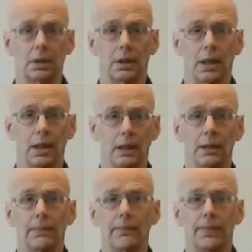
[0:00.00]
And
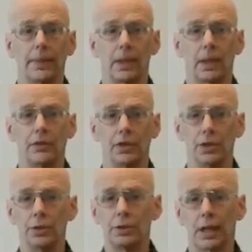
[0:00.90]
if you
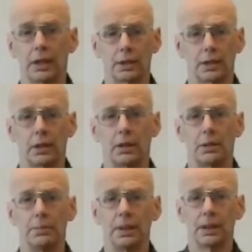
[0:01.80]
use
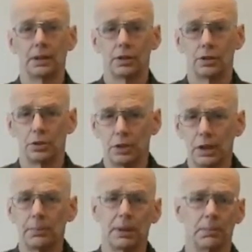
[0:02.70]
alcohol, be
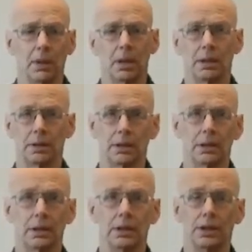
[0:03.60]
extremely moderate
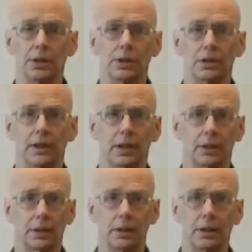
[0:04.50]
in the use of
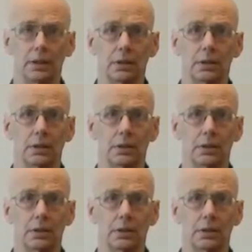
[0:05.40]
alcohol.